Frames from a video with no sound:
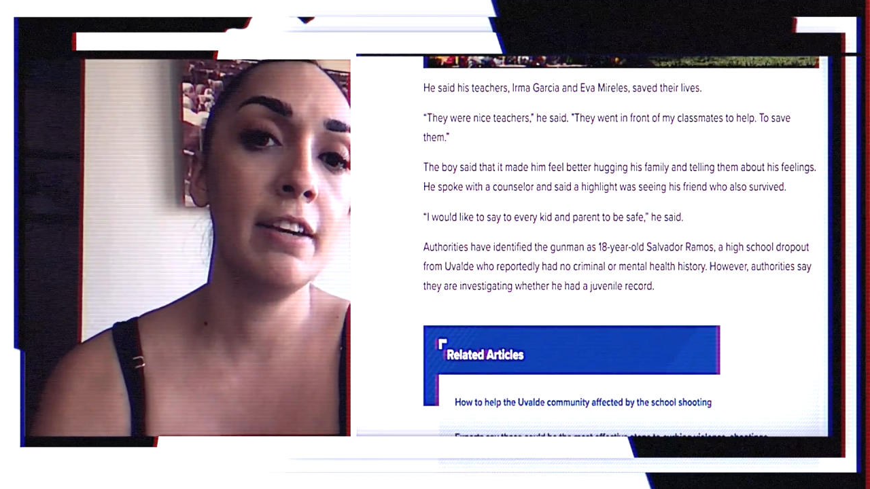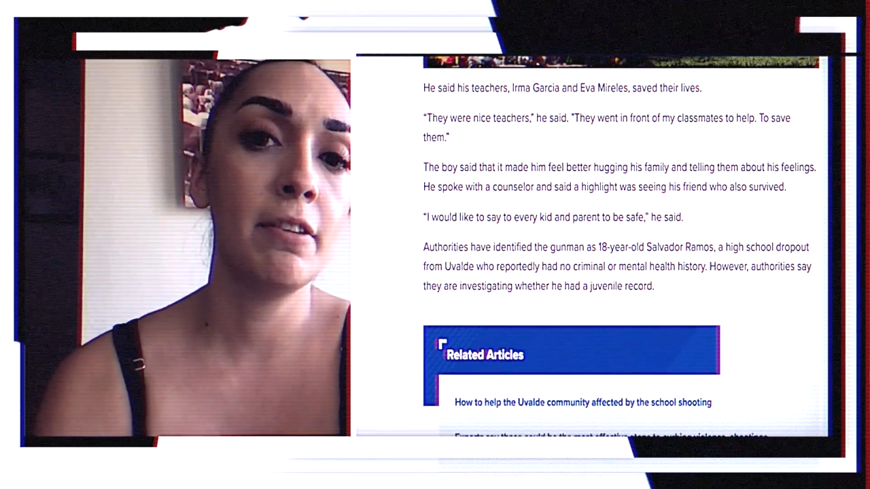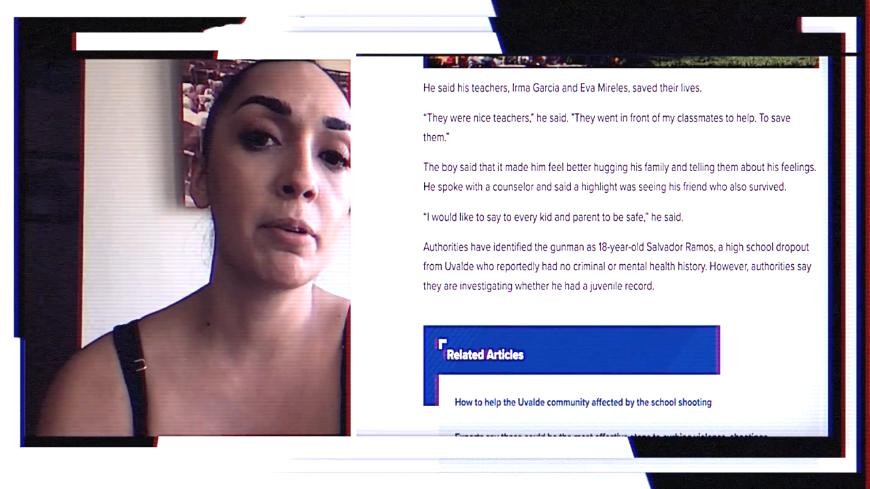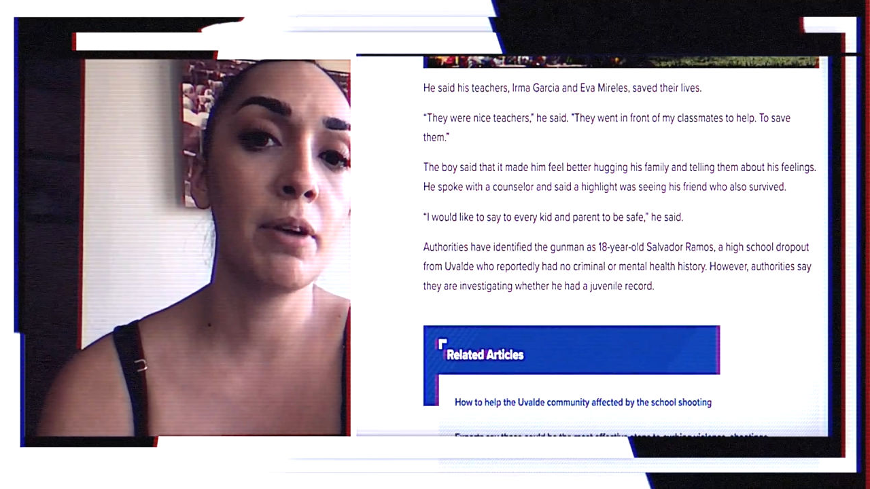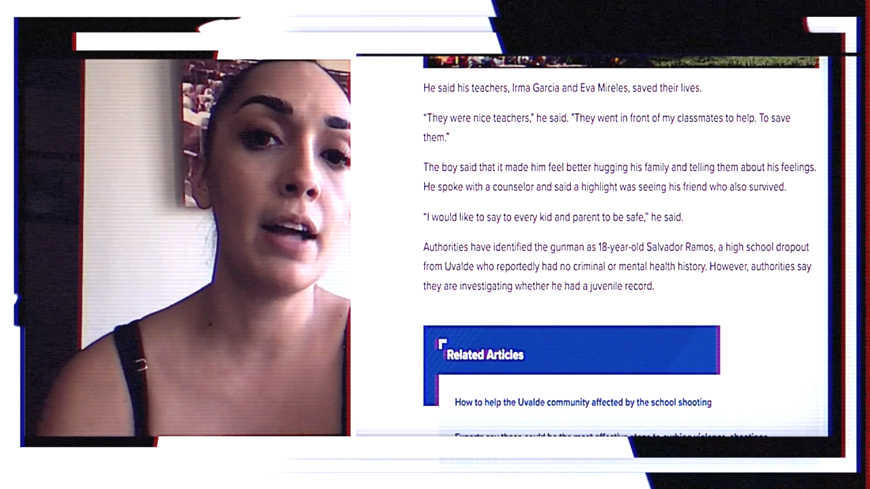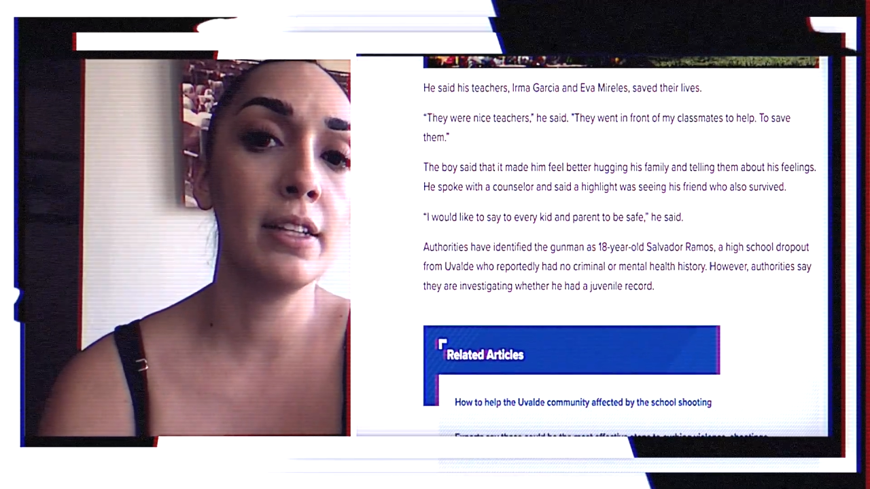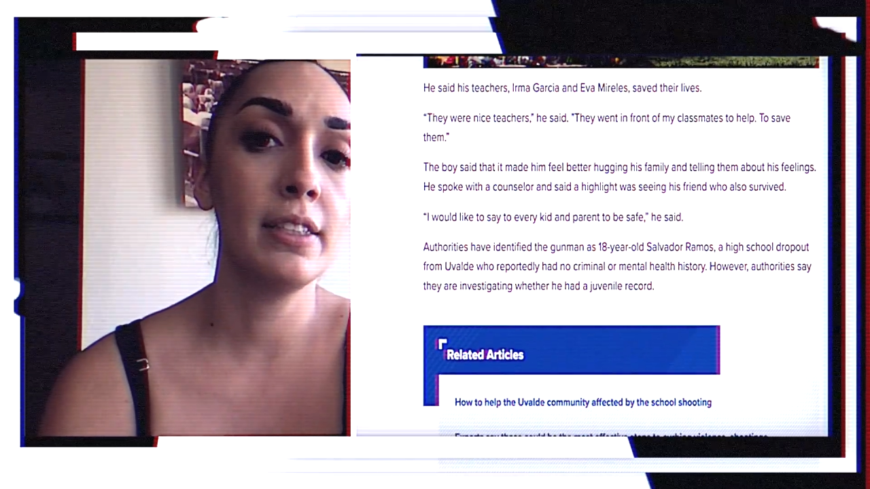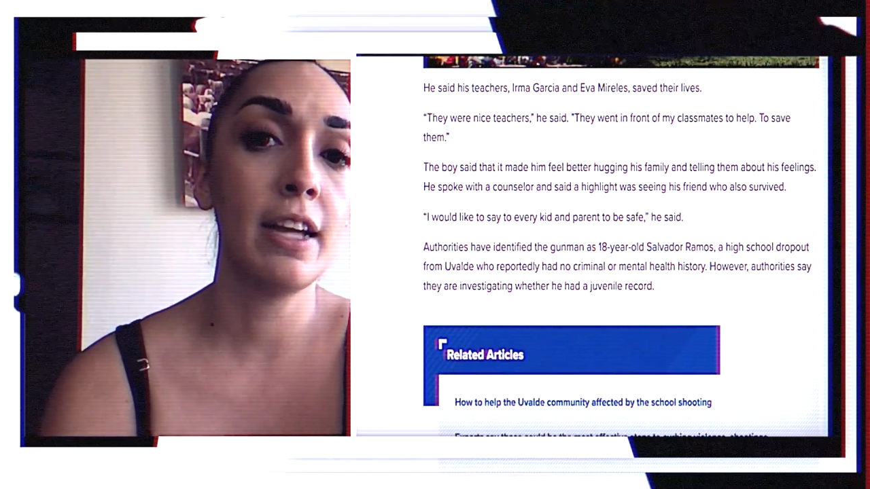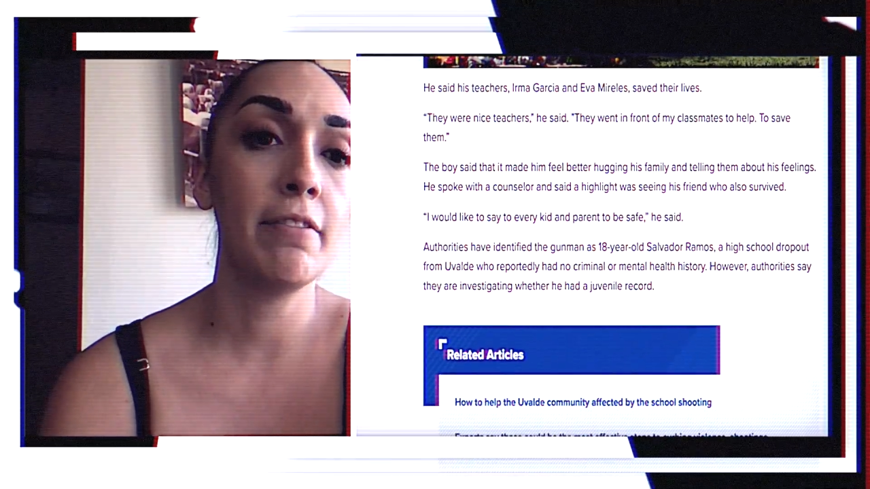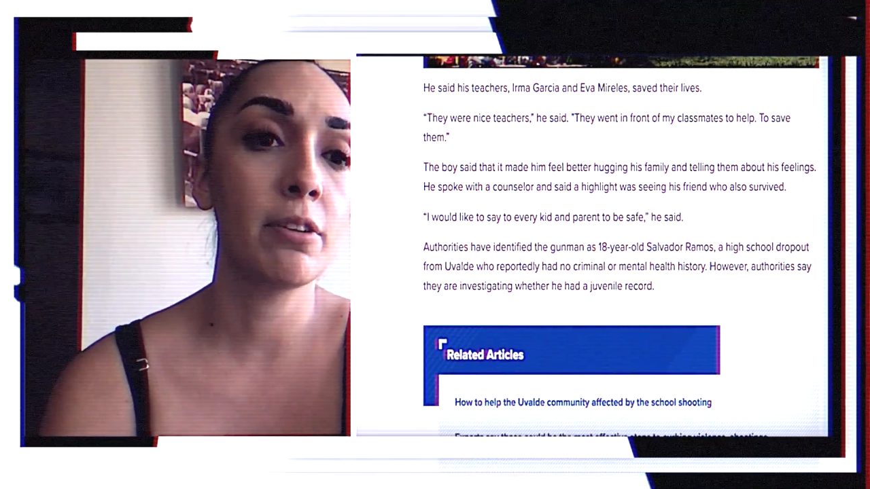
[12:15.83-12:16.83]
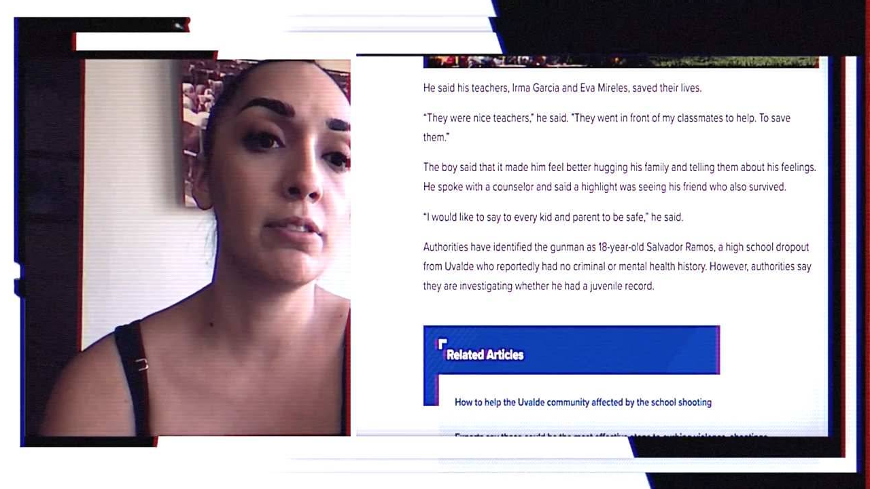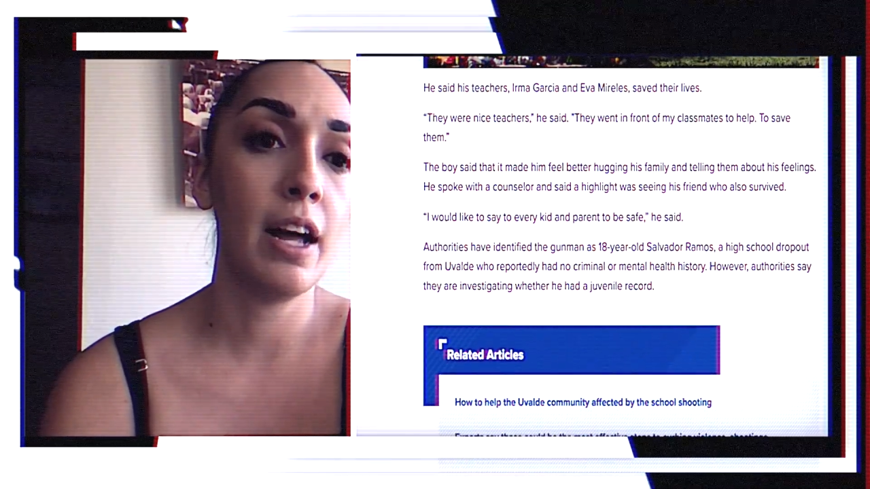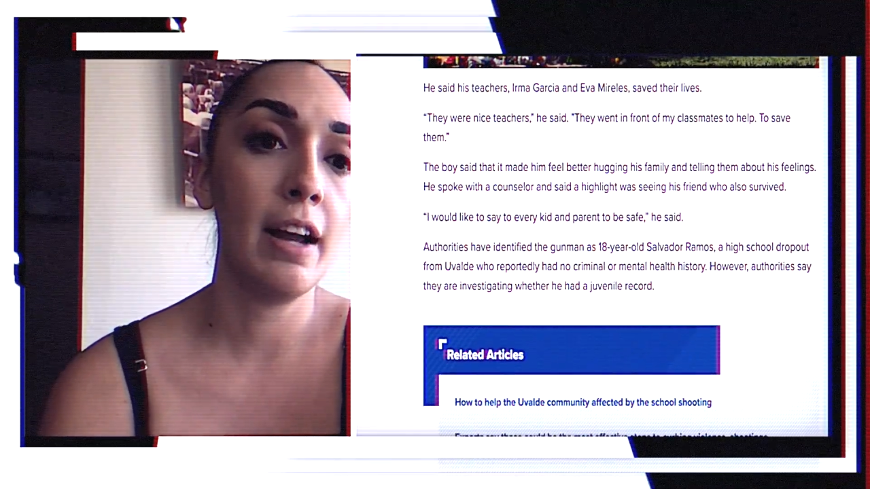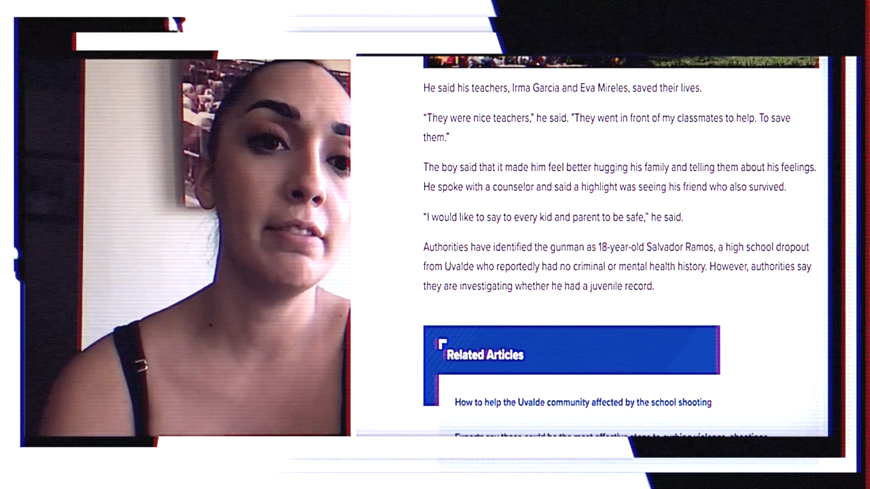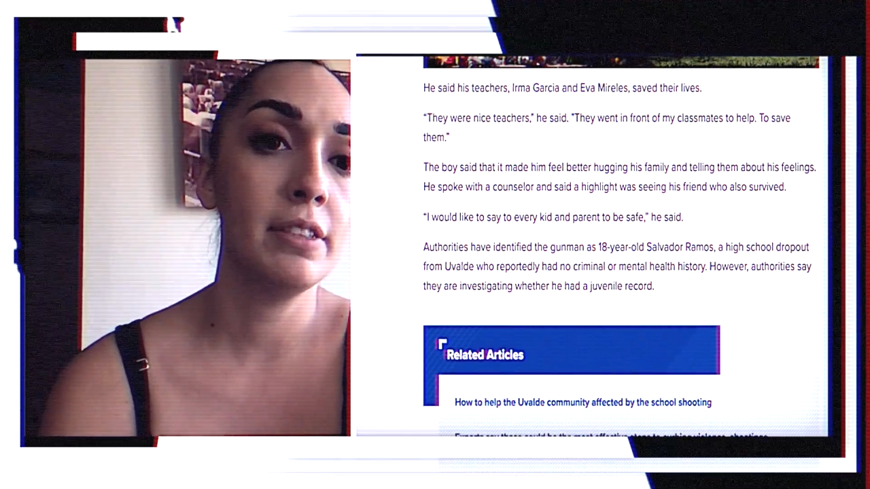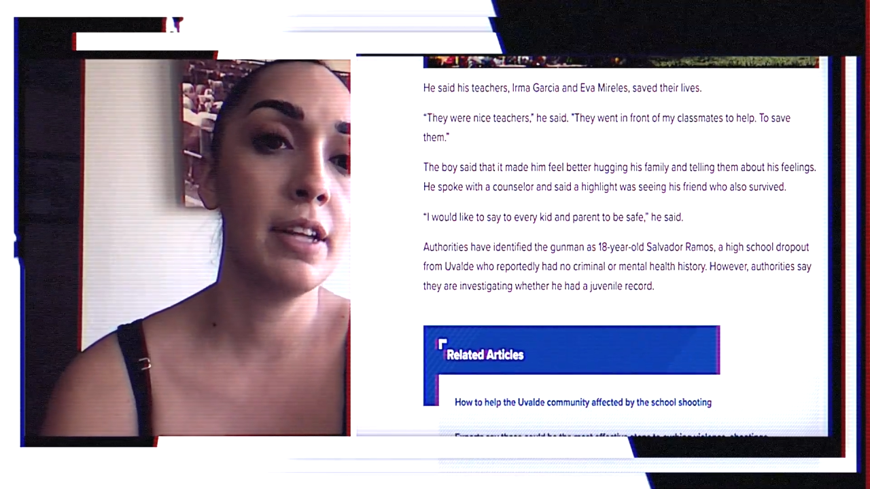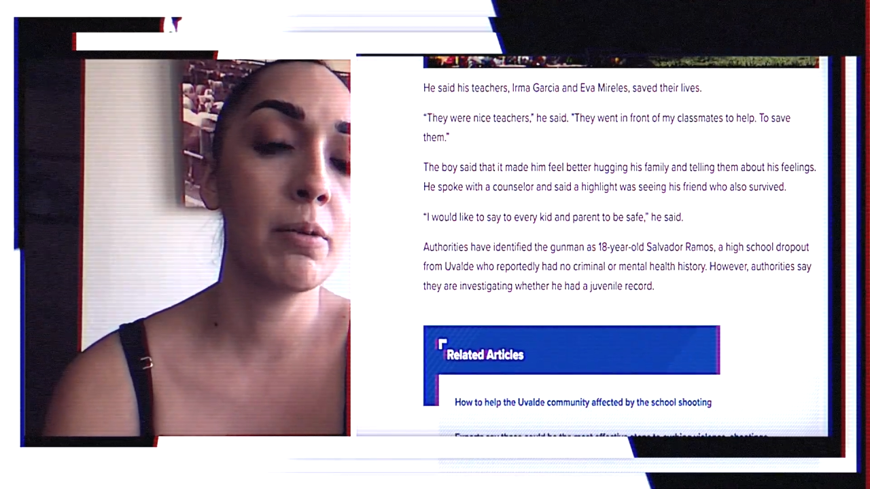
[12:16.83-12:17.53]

Eva Mireles, saved their lives.